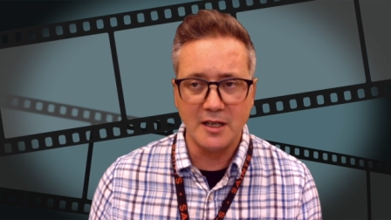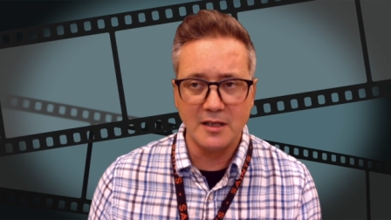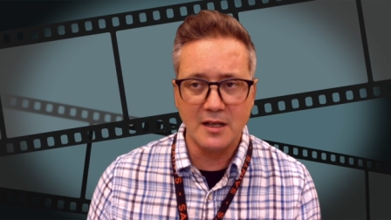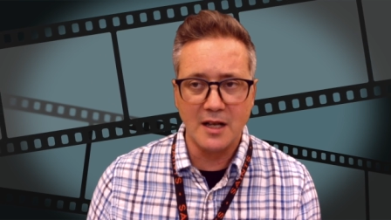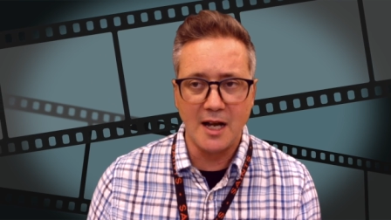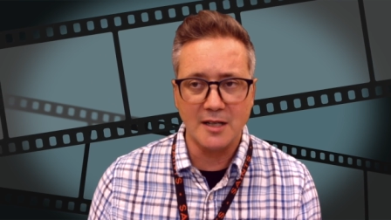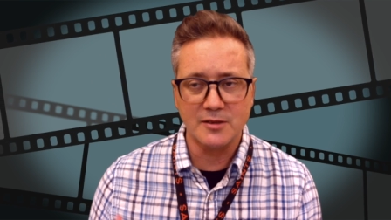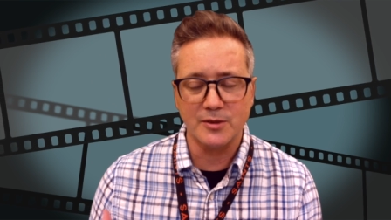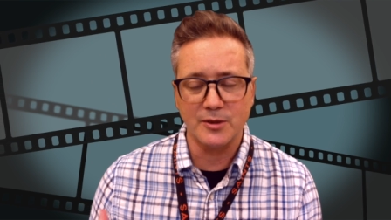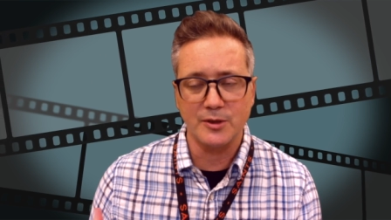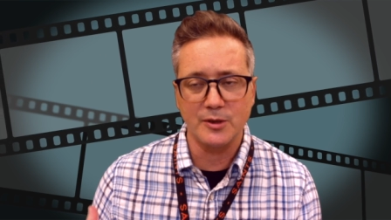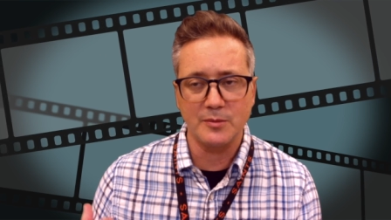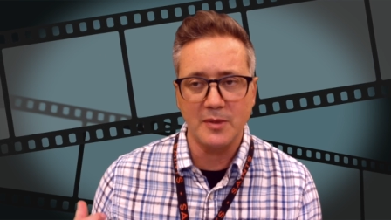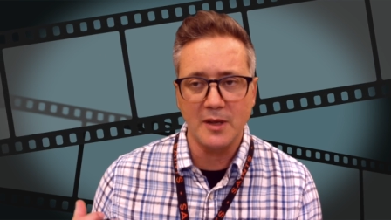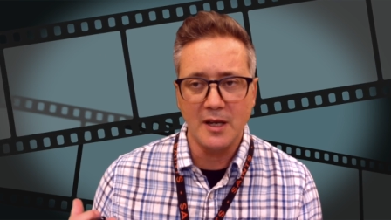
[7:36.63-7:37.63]
in
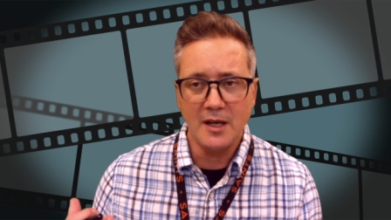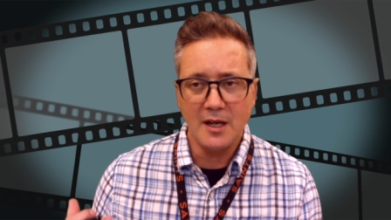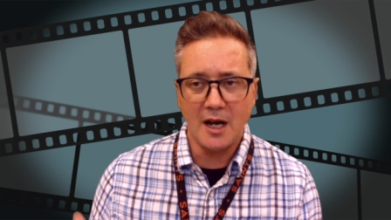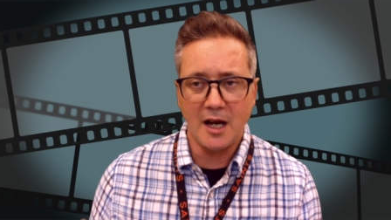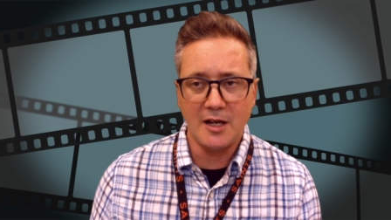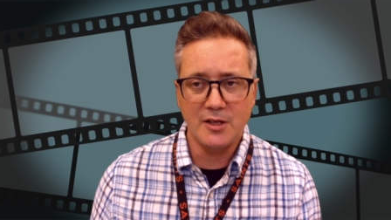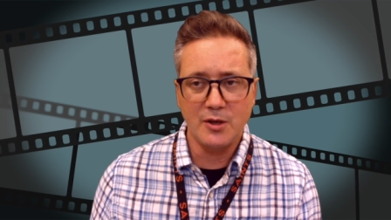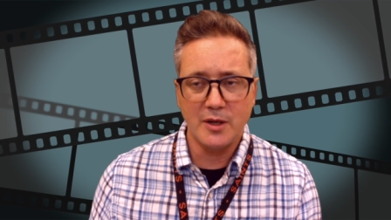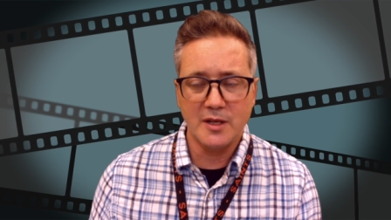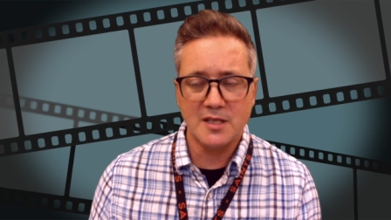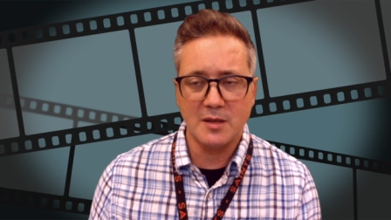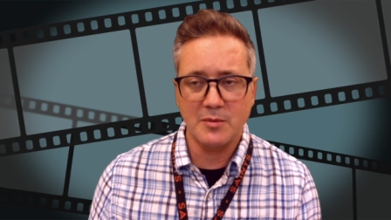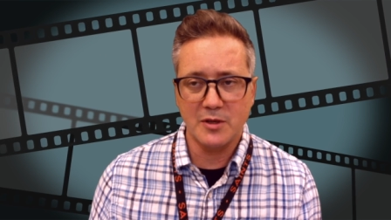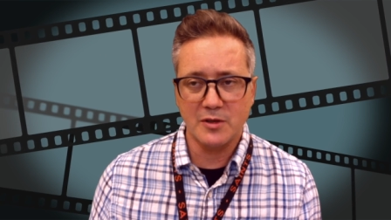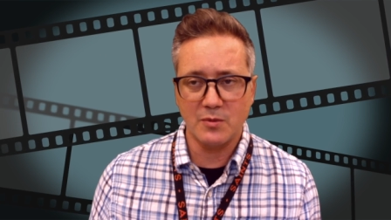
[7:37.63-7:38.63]
classroom
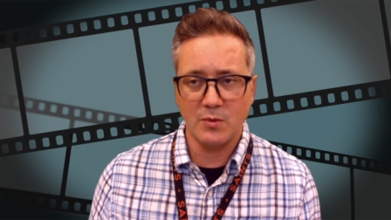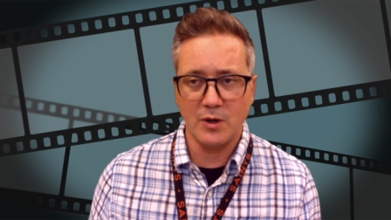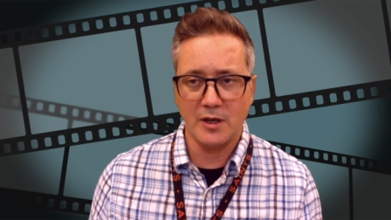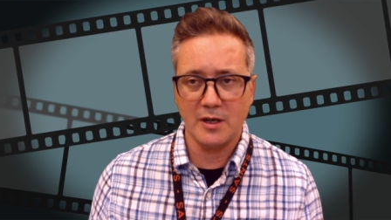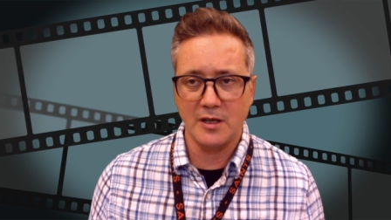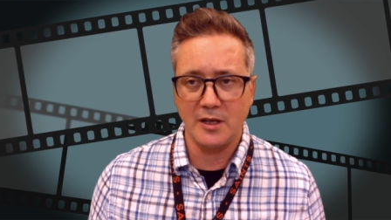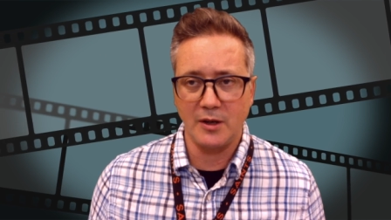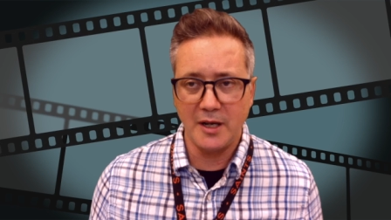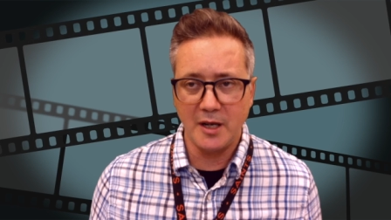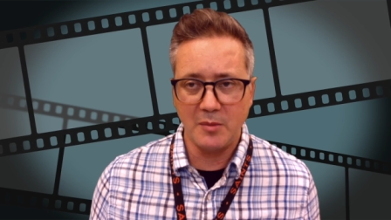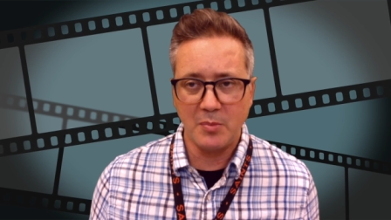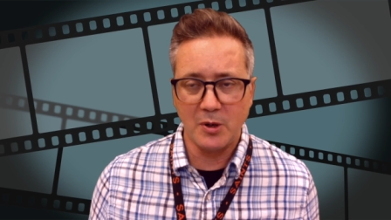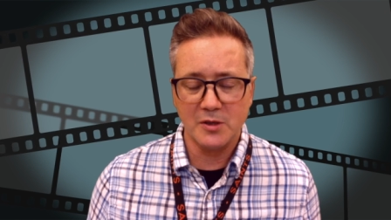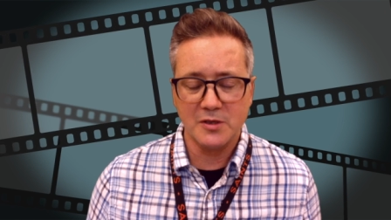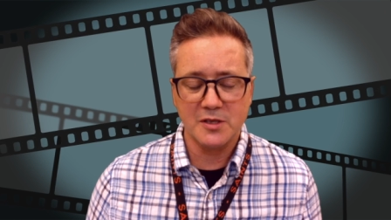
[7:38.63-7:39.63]
doing some of this work,
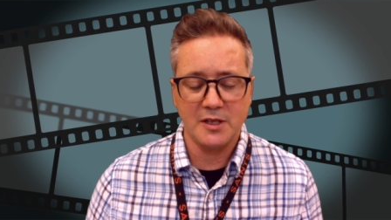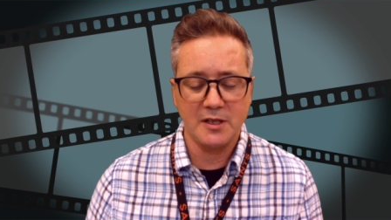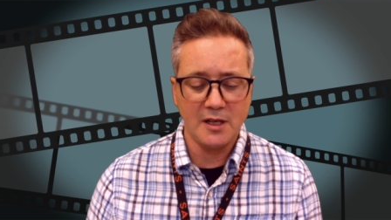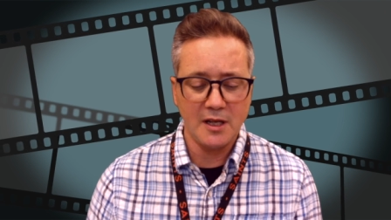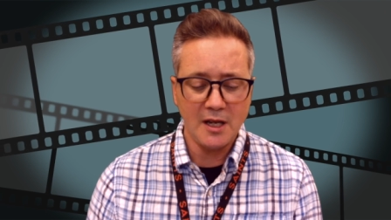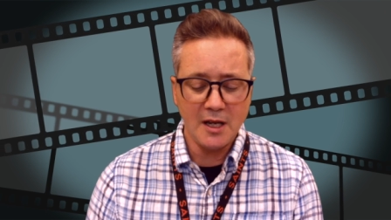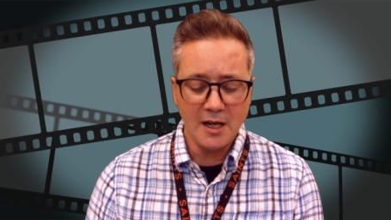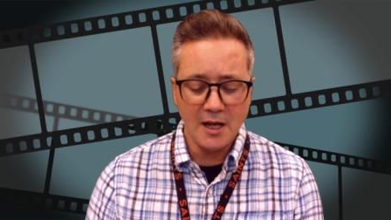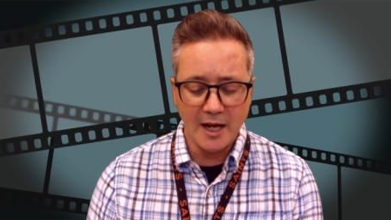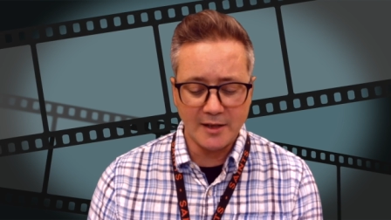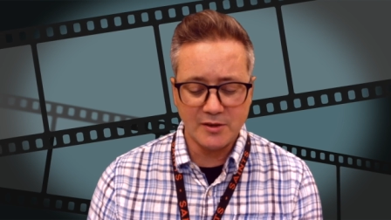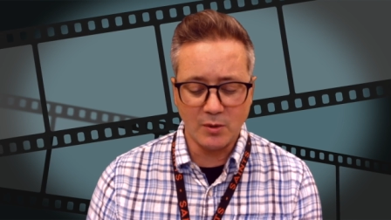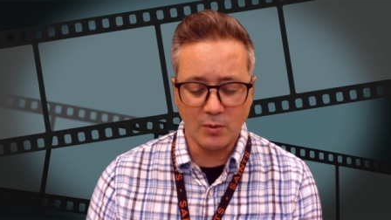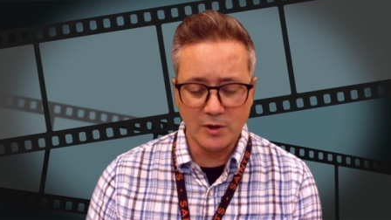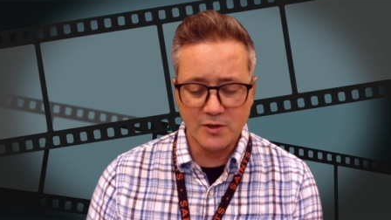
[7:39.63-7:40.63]
in person.
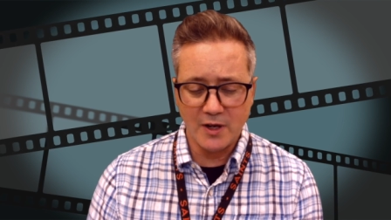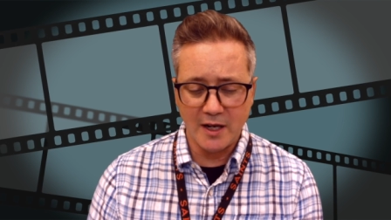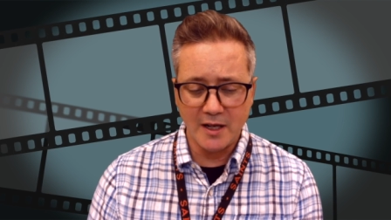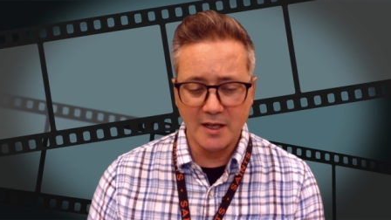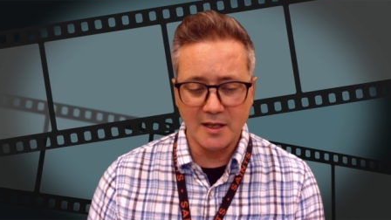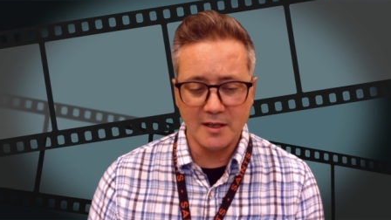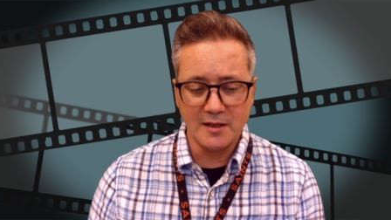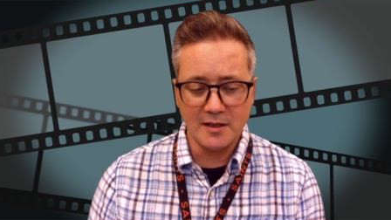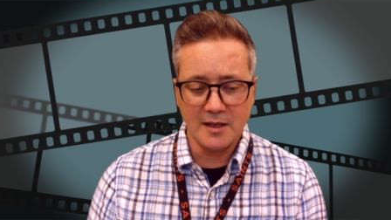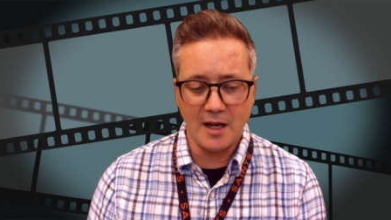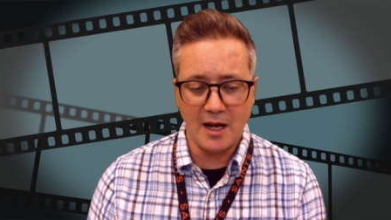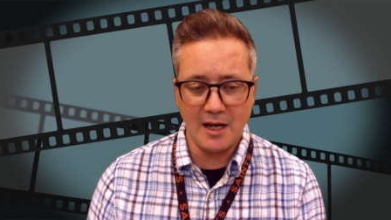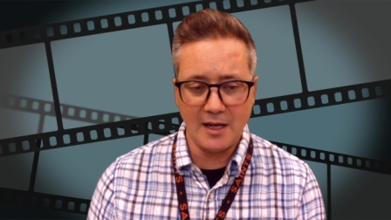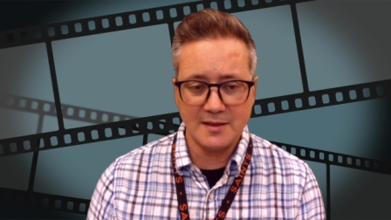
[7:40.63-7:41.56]
And so we're trying to